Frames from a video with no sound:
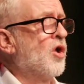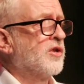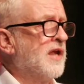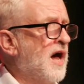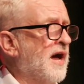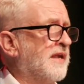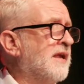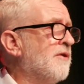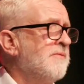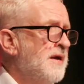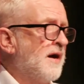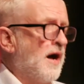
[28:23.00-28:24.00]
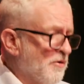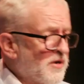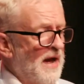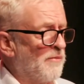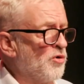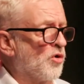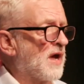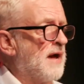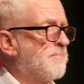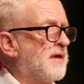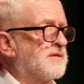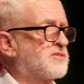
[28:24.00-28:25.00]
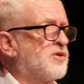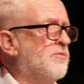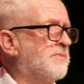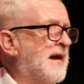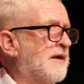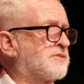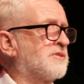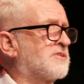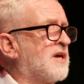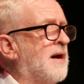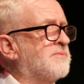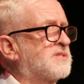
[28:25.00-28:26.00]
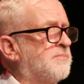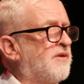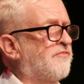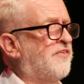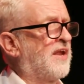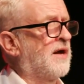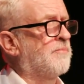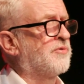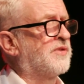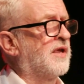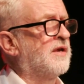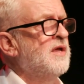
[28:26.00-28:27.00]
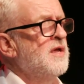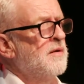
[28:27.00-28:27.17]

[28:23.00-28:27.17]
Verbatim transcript: Online. Now, okay, we all get a bit zoomed out at times, a bit fed up with it.